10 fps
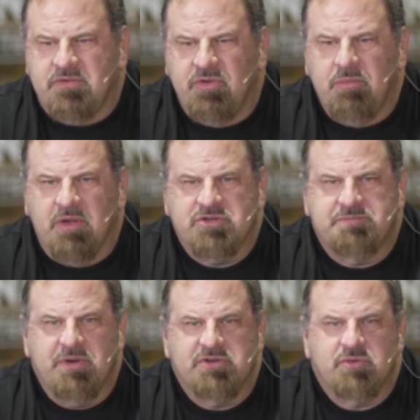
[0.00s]
too much
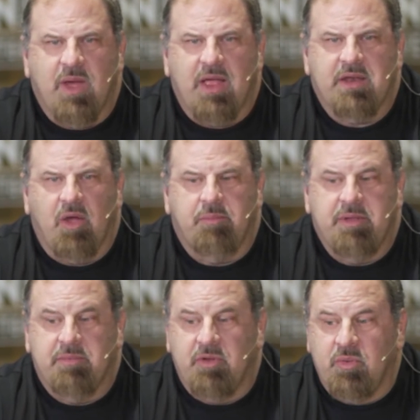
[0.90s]
spirituality on
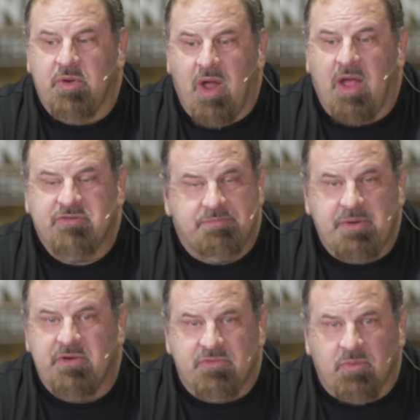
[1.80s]
people who are not
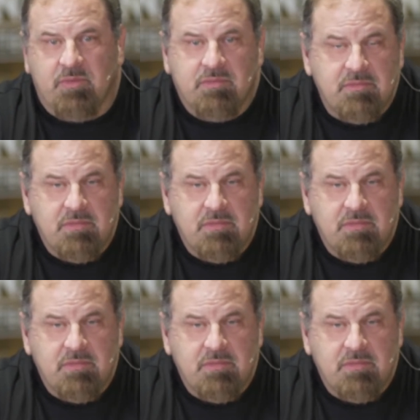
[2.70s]
spiritual.